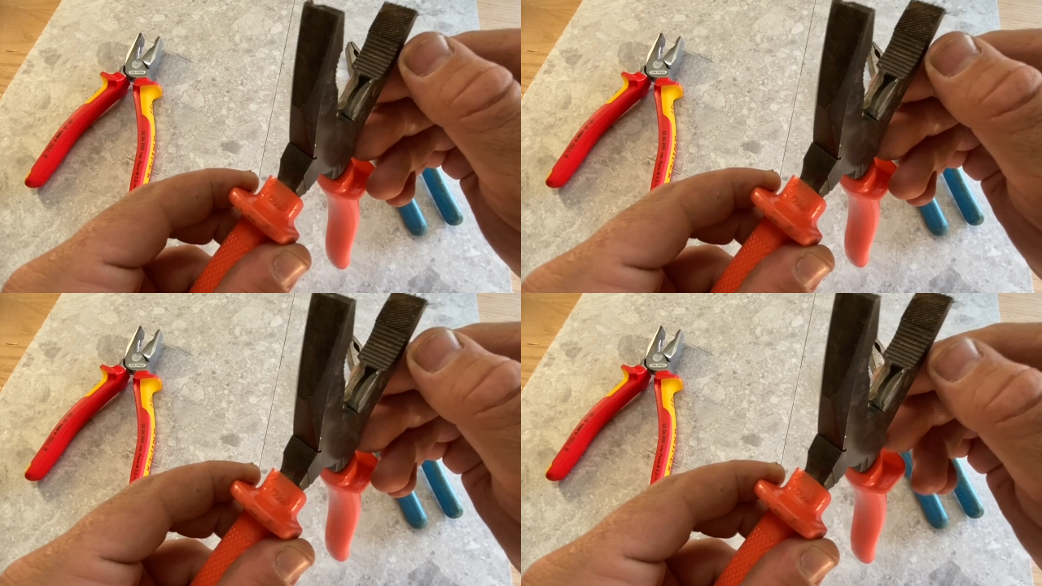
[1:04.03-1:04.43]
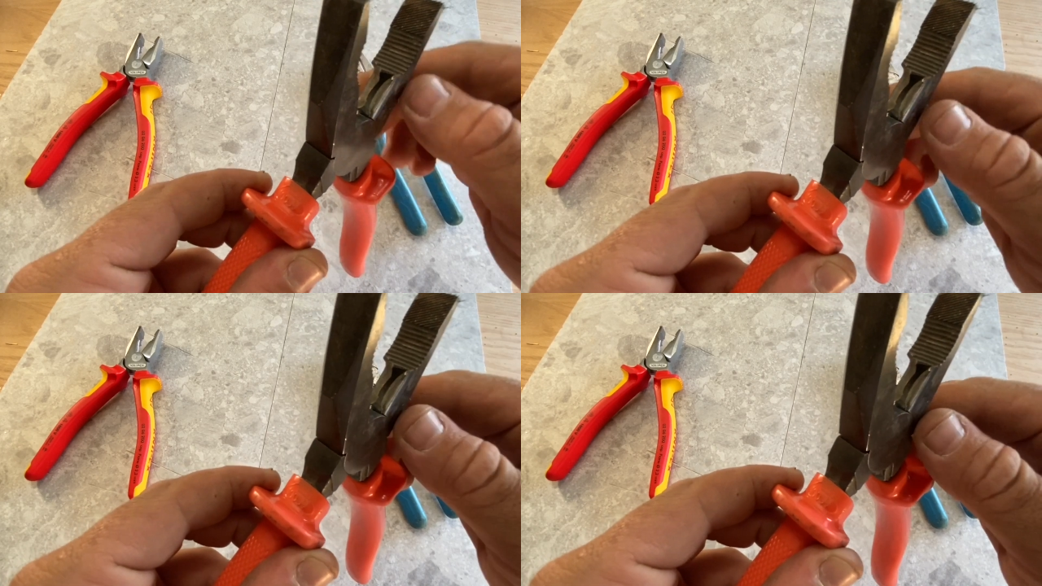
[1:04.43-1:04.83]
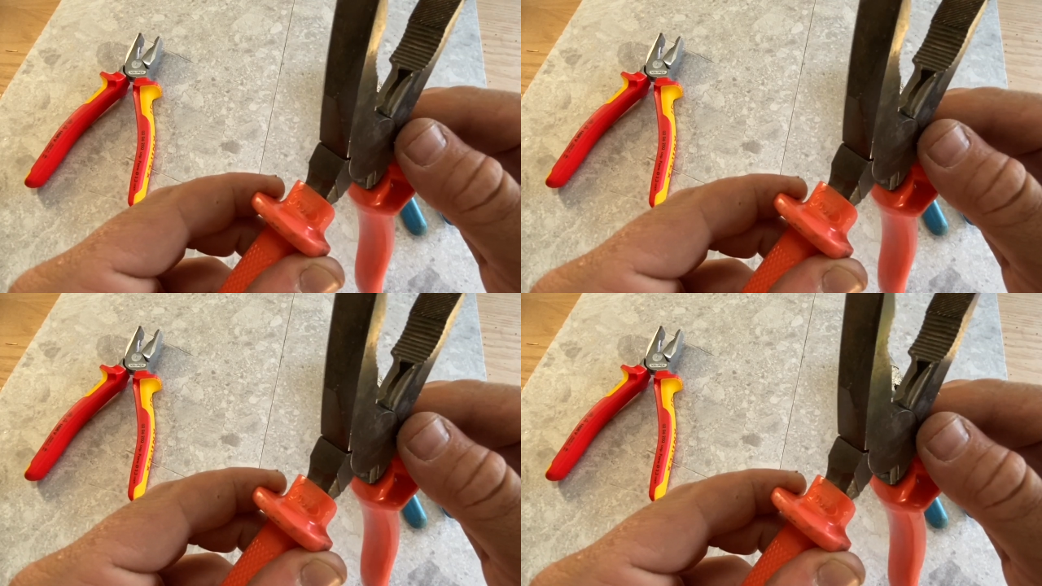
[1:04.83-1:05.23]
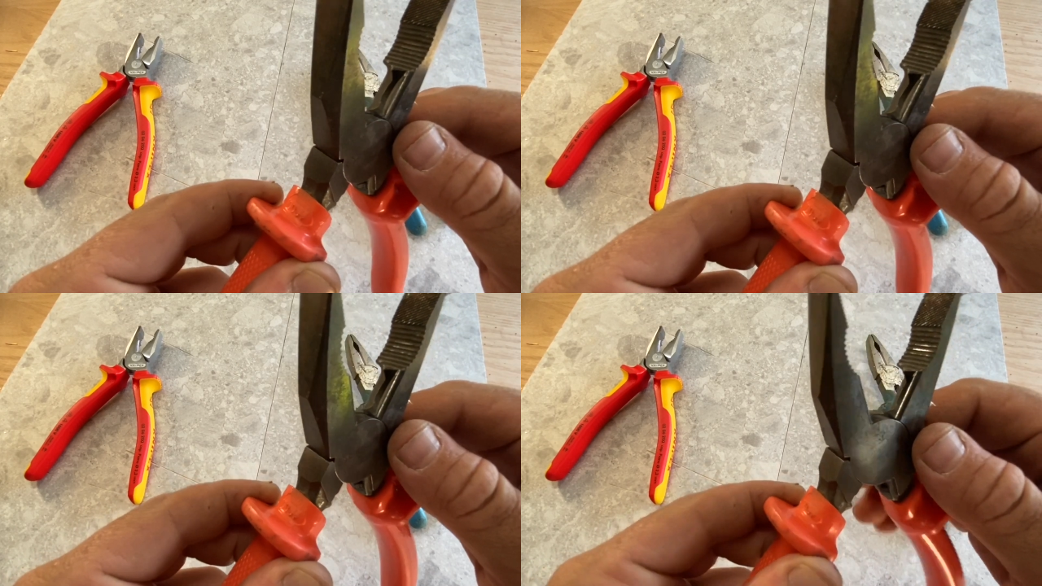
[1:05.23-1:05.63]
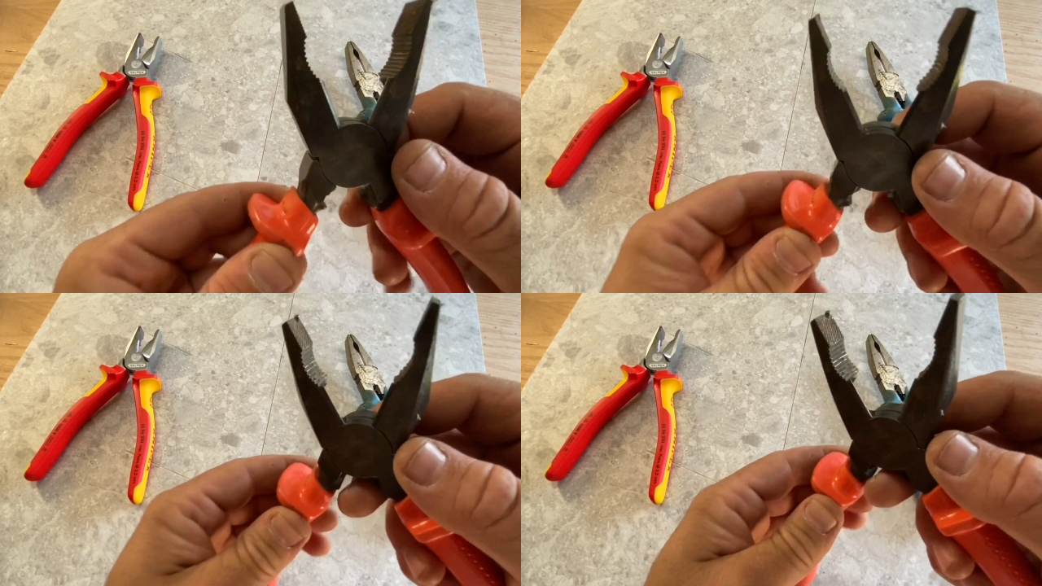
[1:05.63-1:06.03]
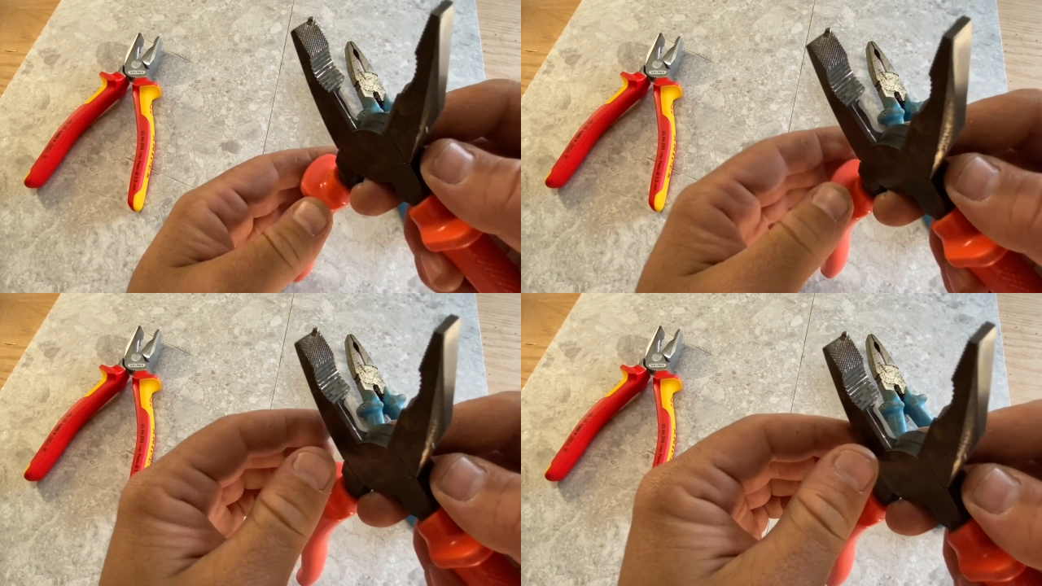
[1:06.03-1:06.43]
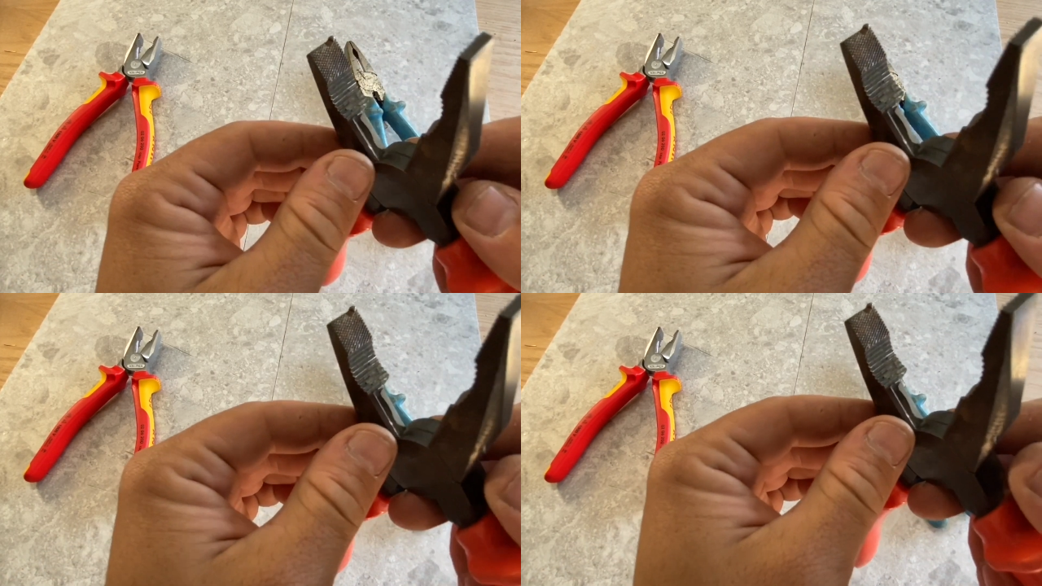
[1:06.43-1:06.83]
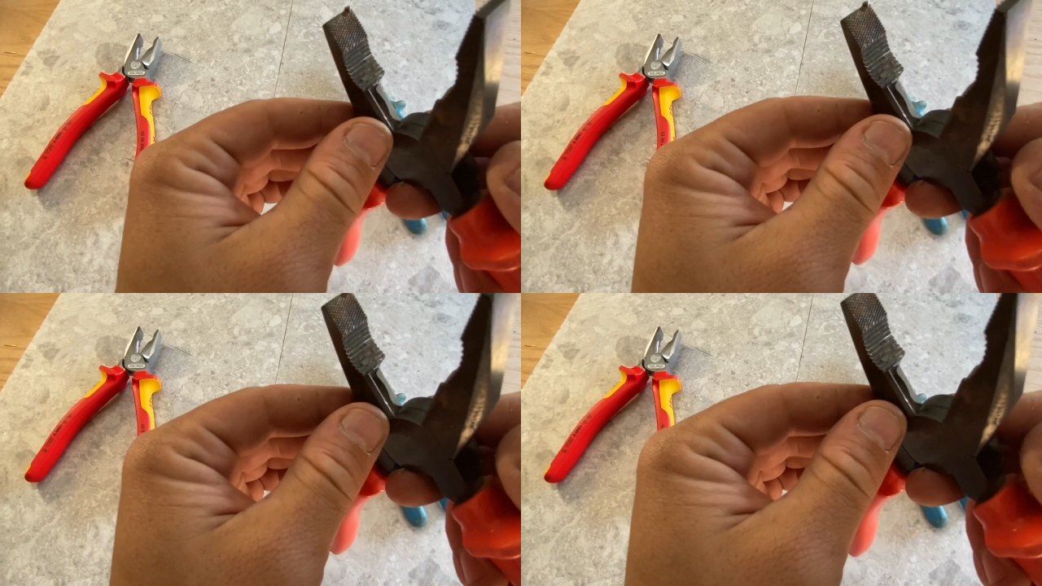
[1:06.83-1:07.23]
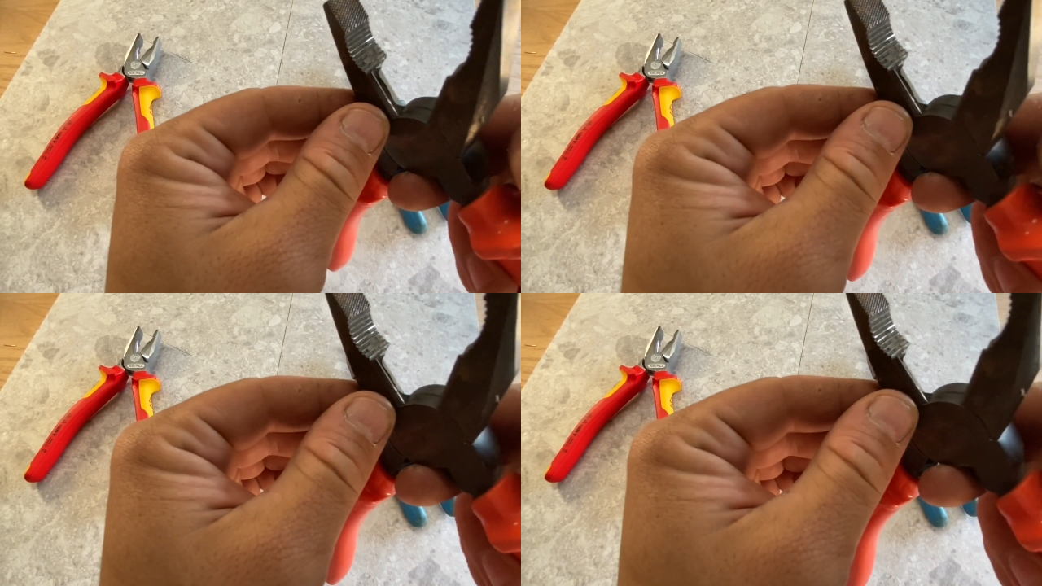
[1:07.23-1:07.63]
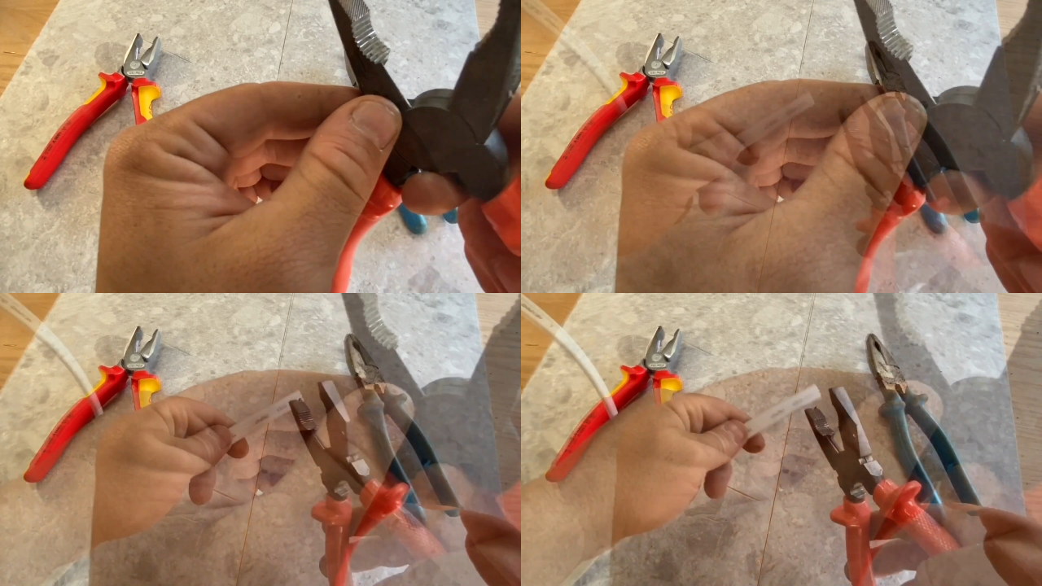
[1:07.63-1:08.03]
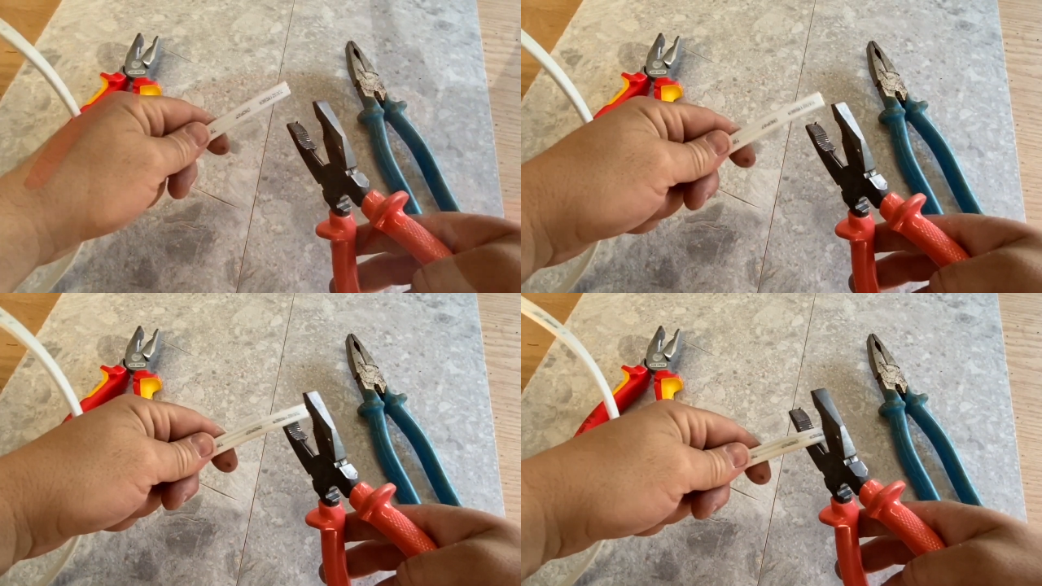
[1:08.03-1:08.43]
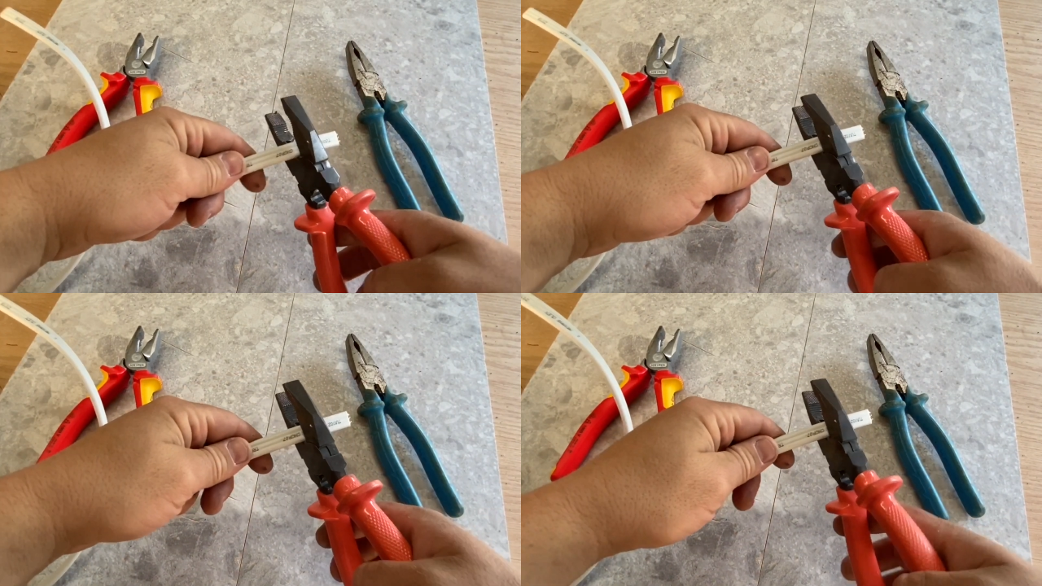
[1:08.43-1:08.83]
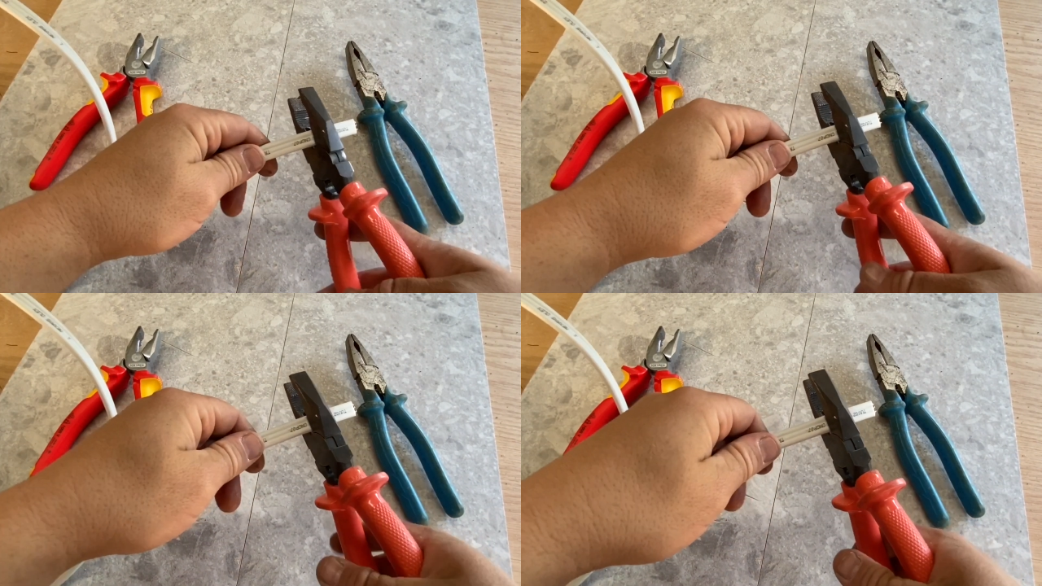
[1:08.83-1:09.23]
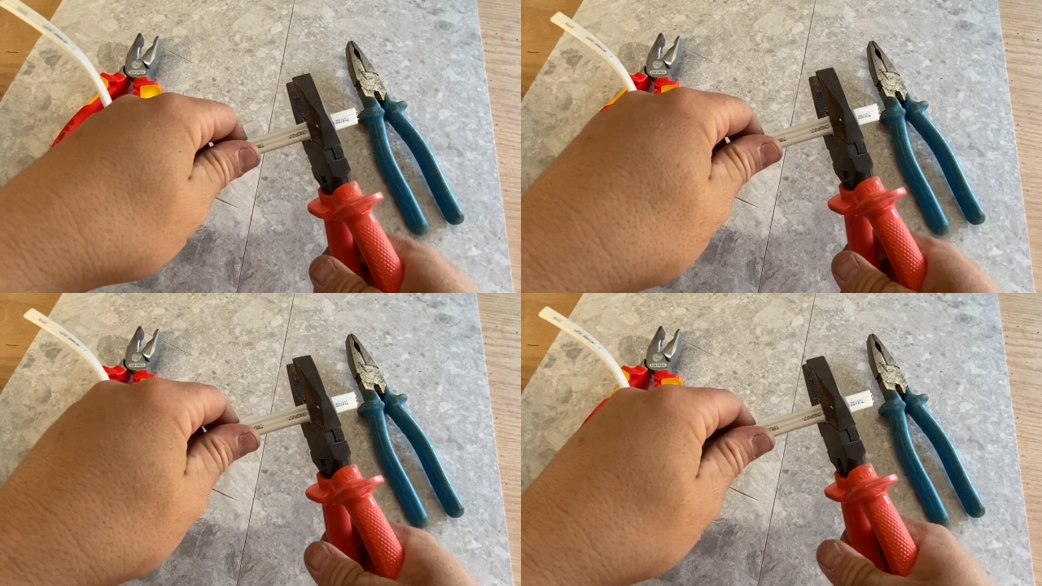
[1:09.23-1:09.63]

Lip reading: Nobody's mouth can be seen.